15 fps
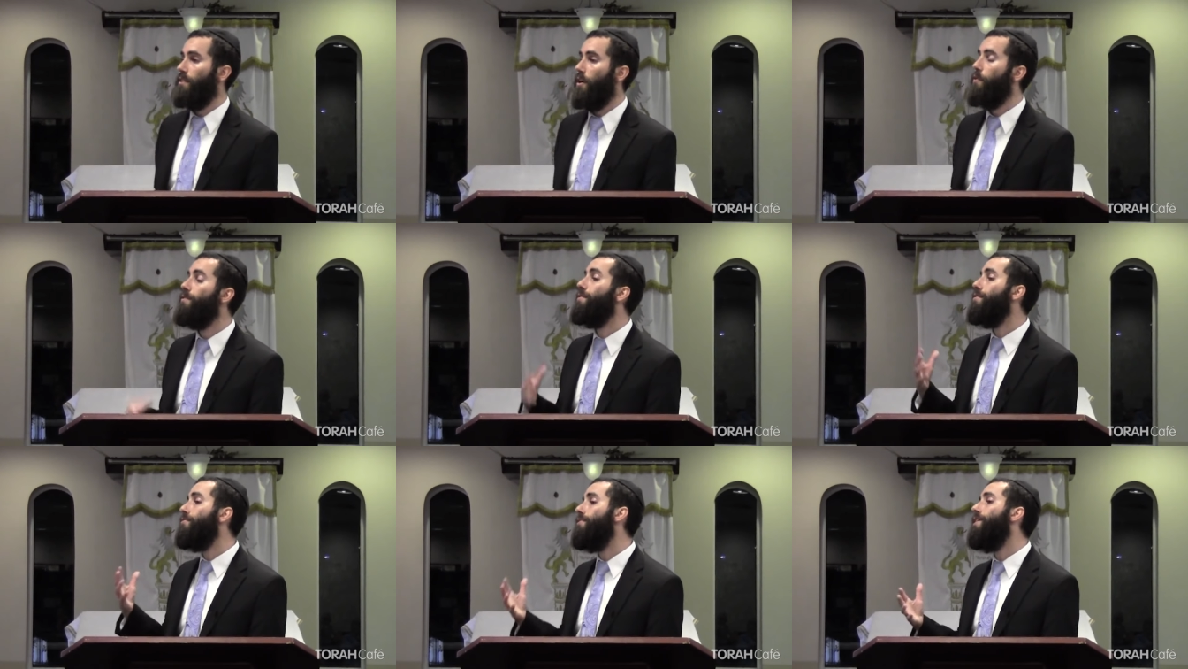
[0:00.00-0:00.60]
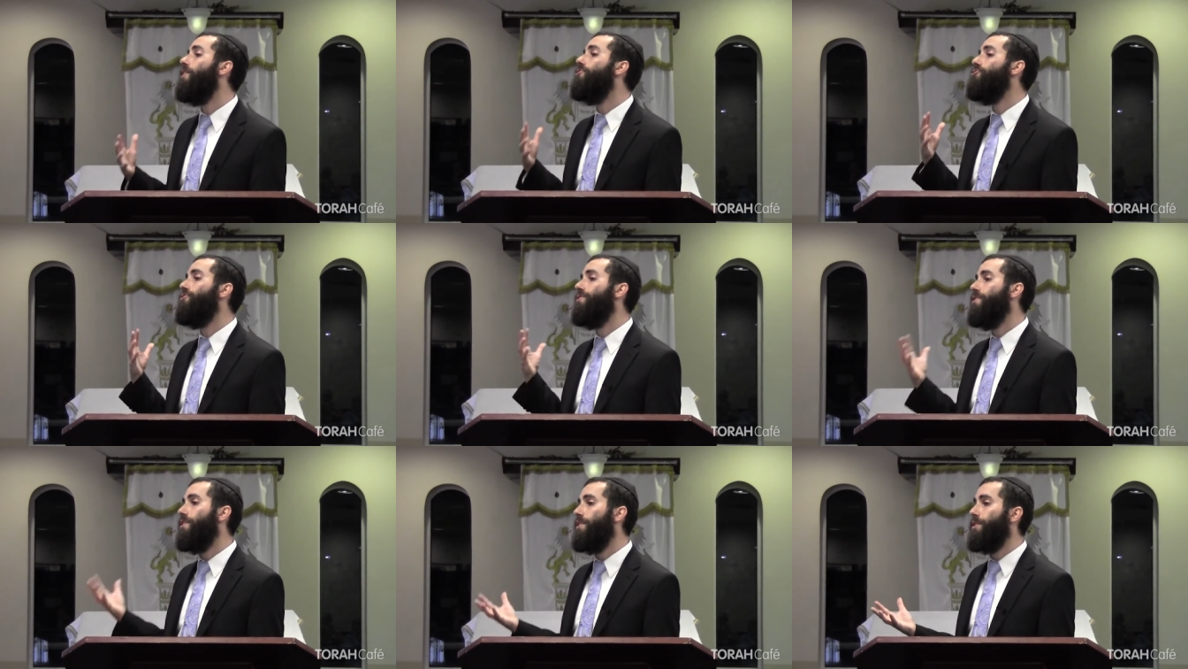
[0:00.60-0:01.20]
Over
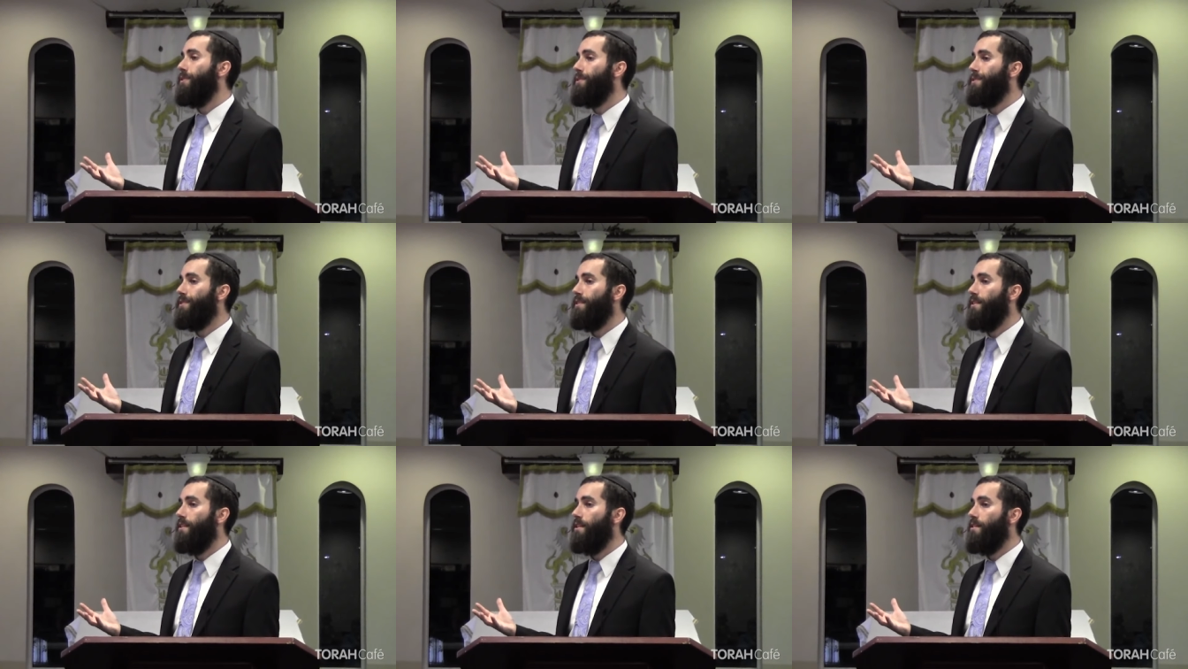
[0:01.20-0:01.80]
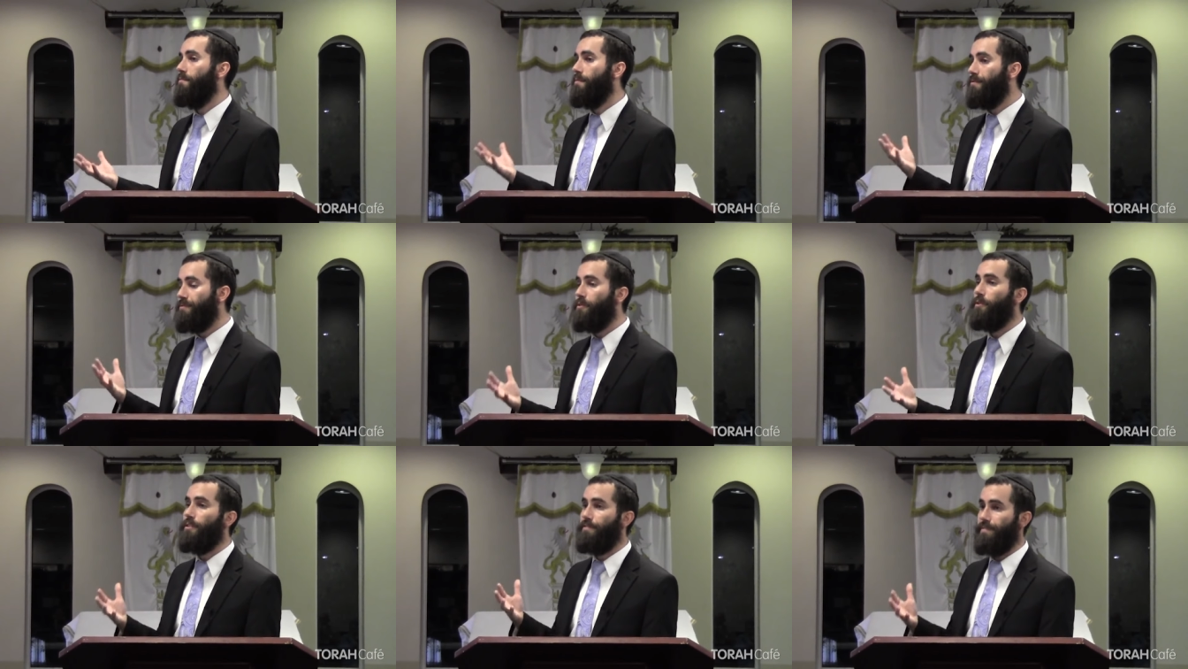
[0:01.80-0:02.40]
300 years
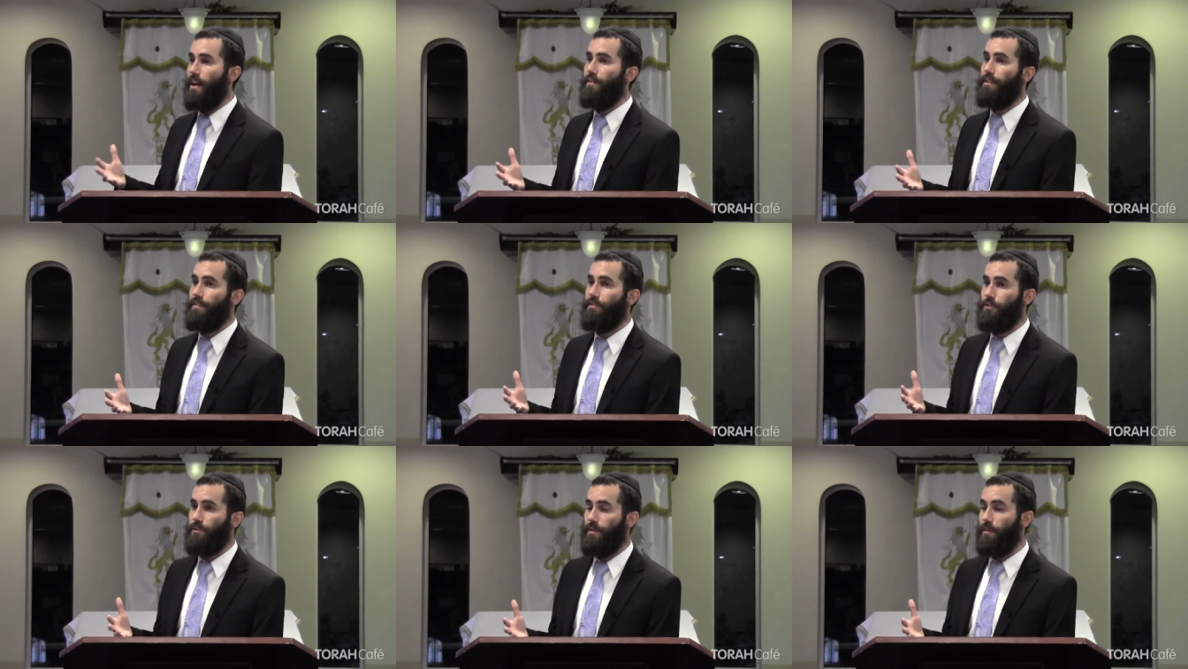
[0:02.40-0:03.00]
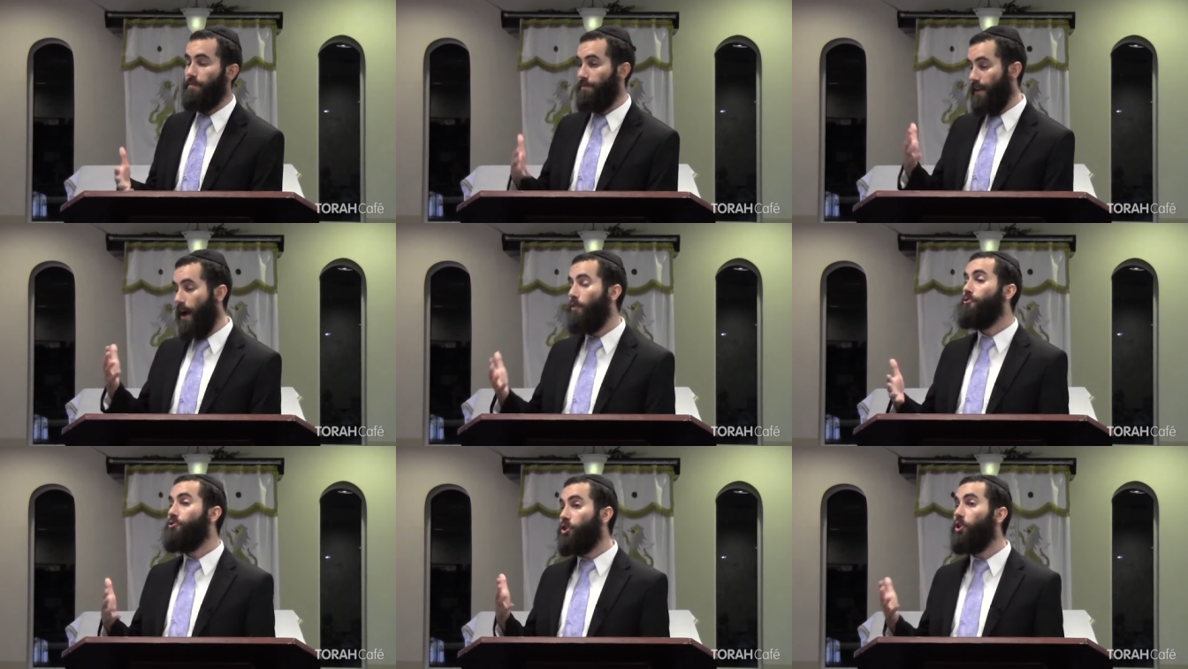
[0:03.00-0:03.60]
before the
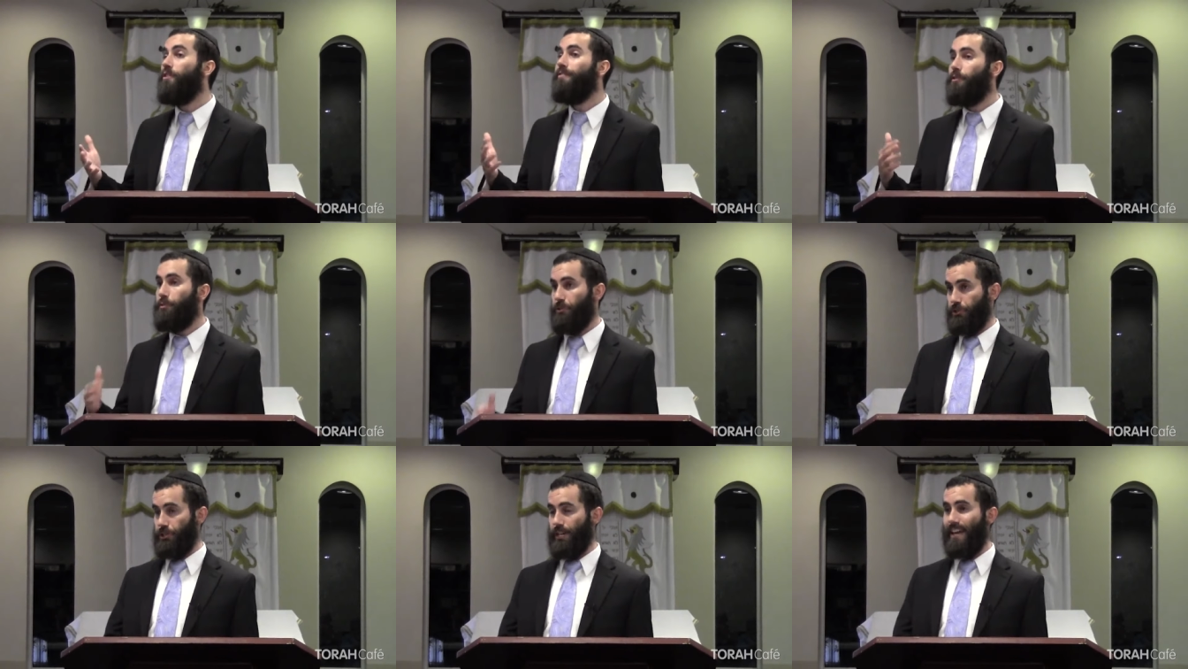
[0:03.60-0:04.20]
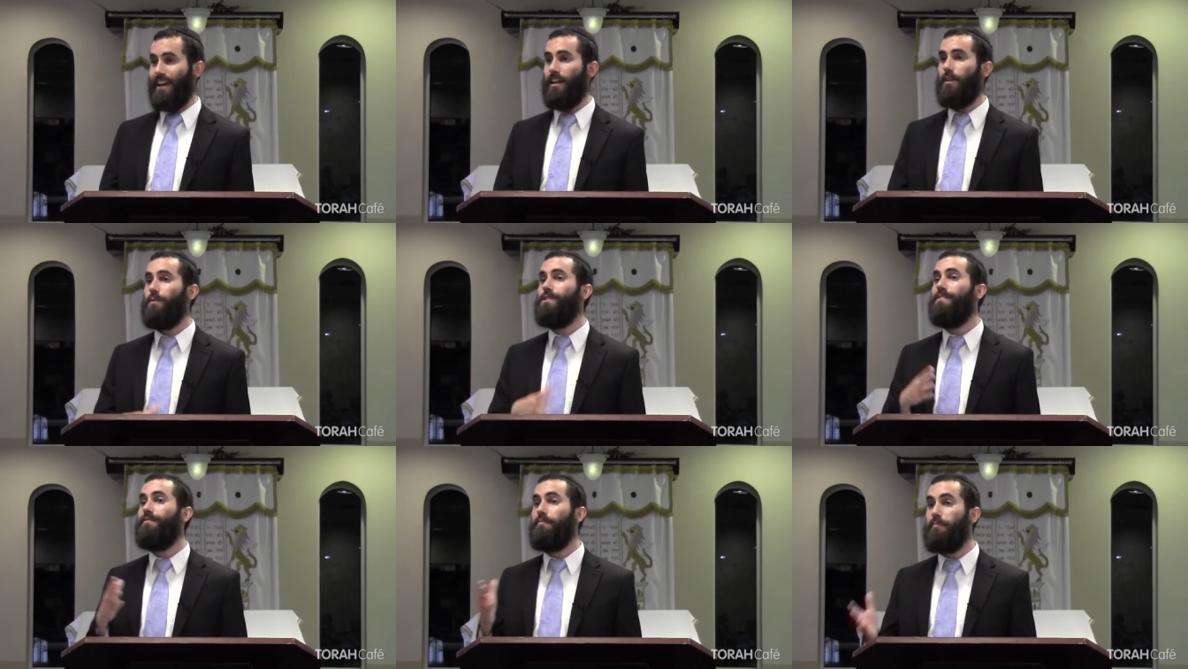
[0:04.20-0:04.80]
founder of Christianity
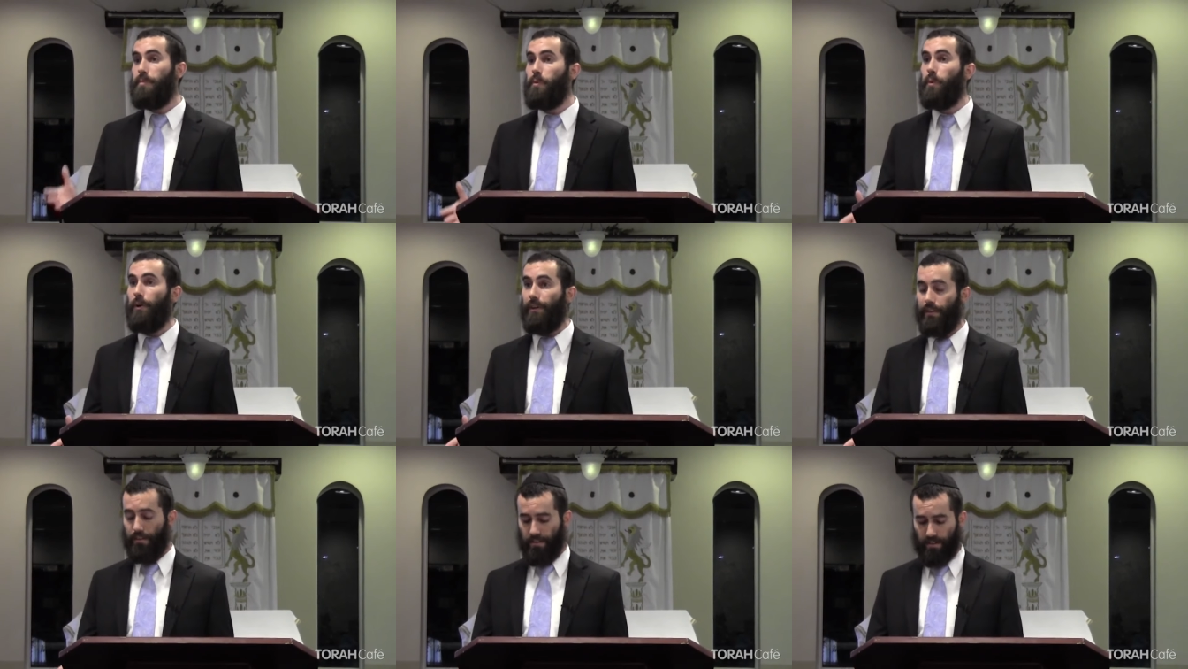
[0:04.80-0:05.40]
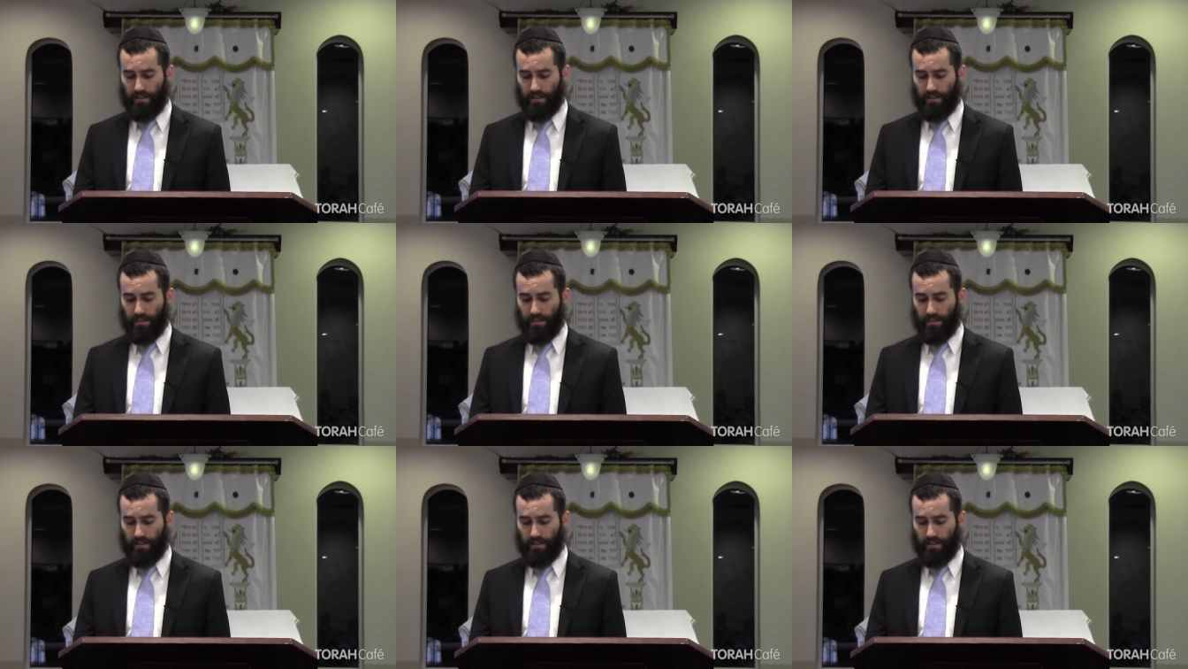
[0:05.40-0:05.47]
was even born.